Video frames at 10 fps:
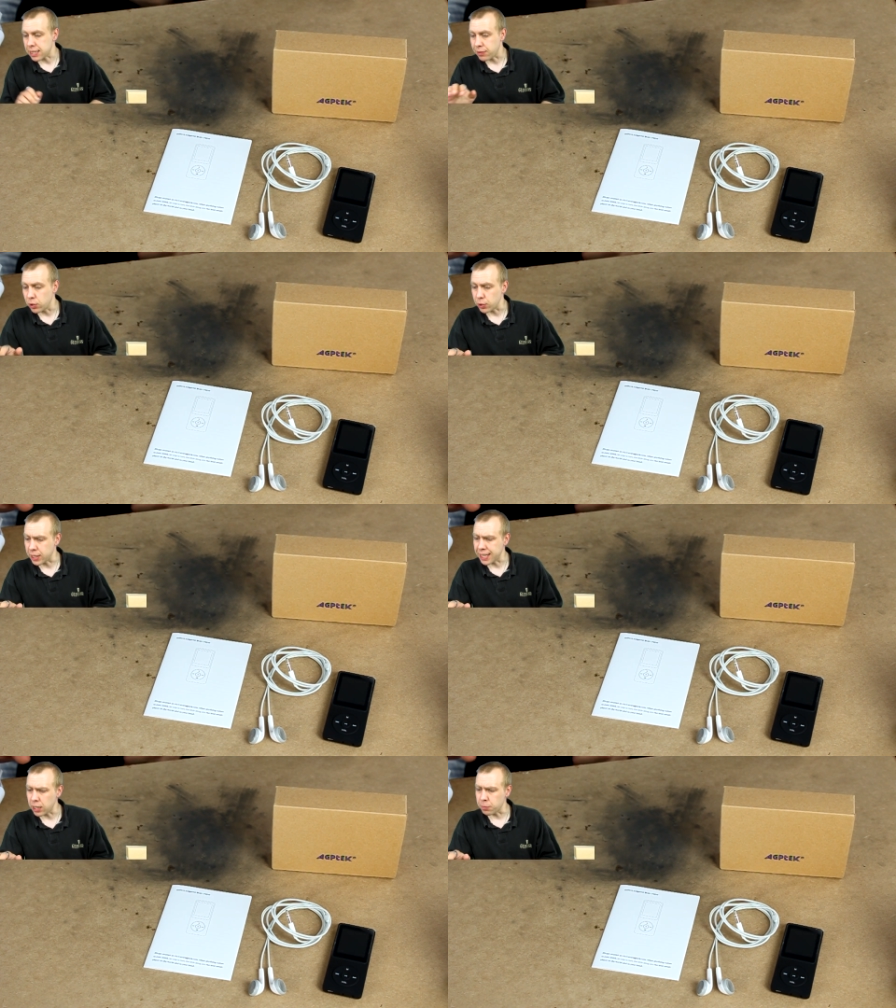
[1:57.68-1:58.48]
have a look, you
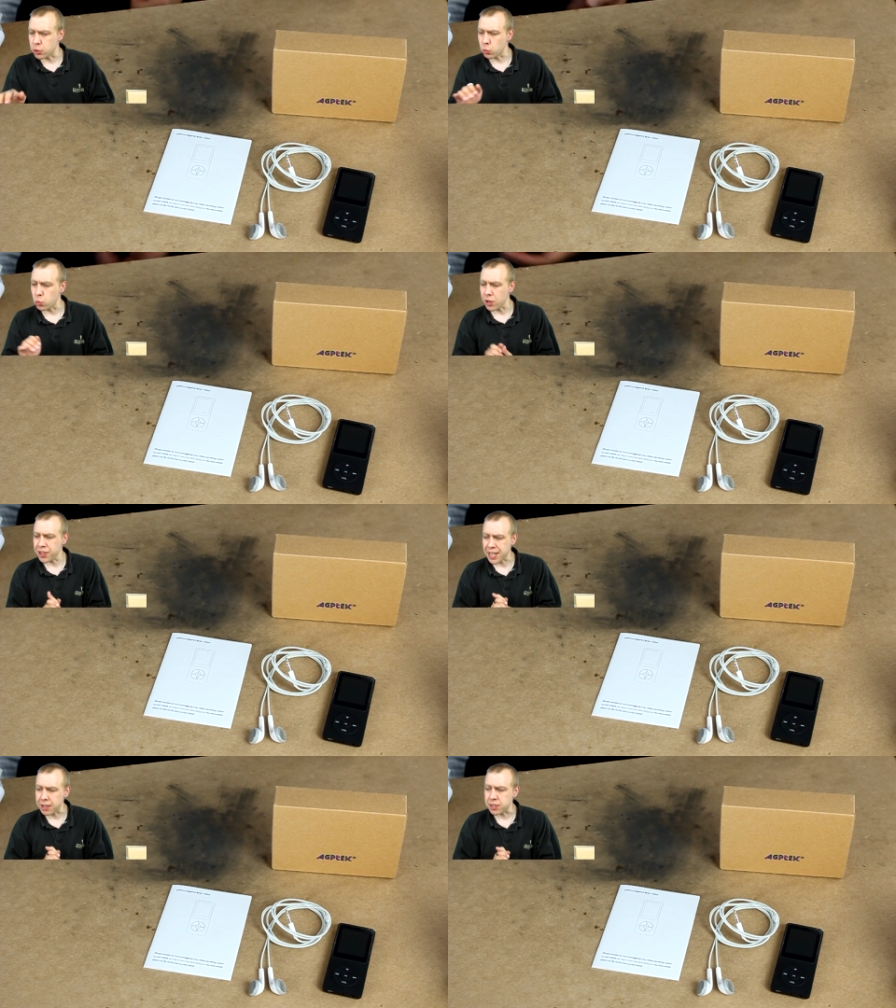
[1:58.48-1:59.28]
can get up to
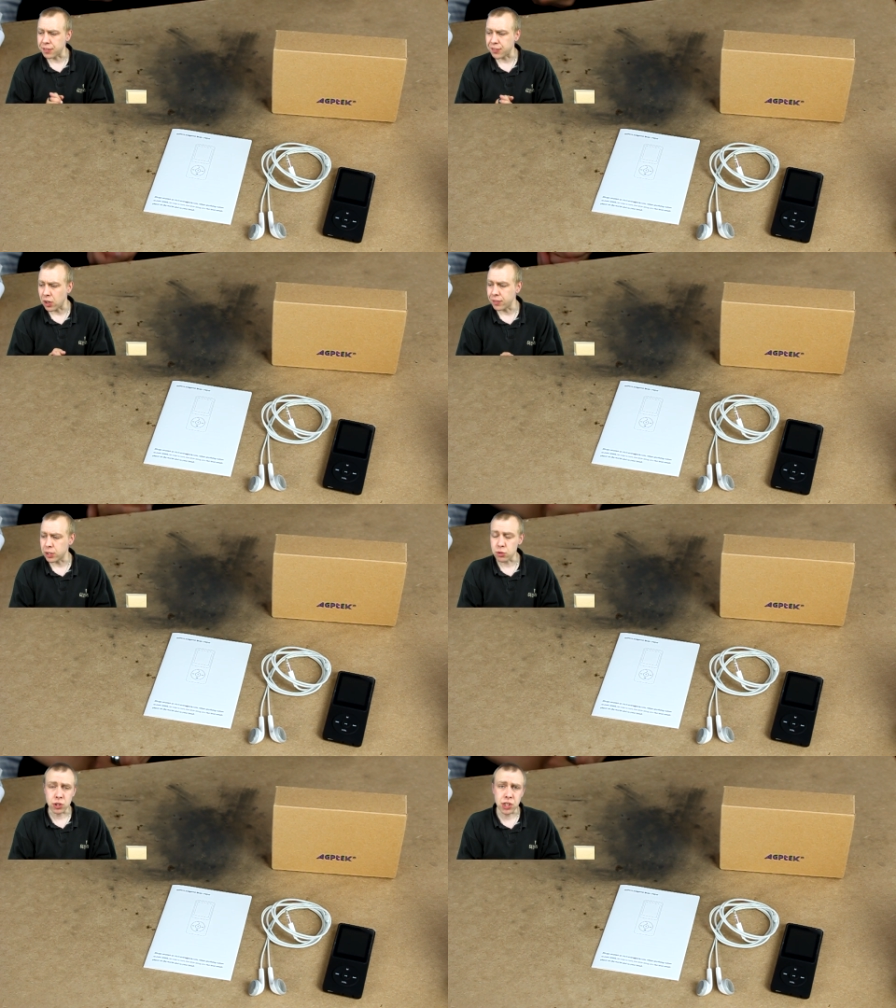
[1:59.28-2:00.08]
1,500